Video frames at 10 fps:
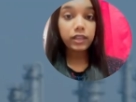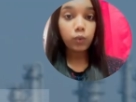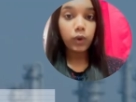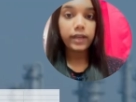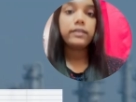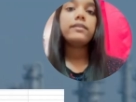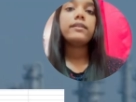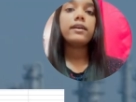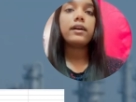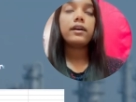1,
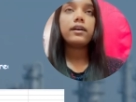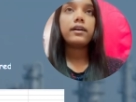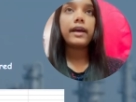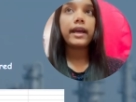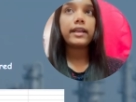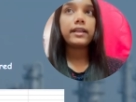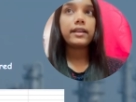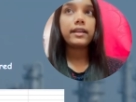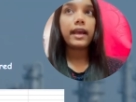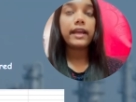
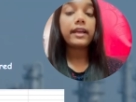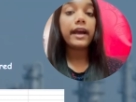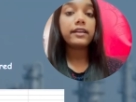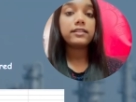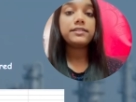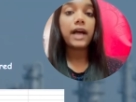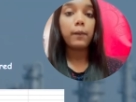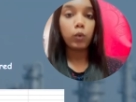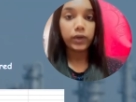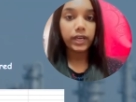an anhydrous
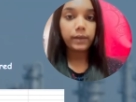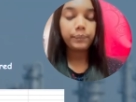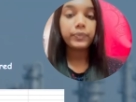ammonia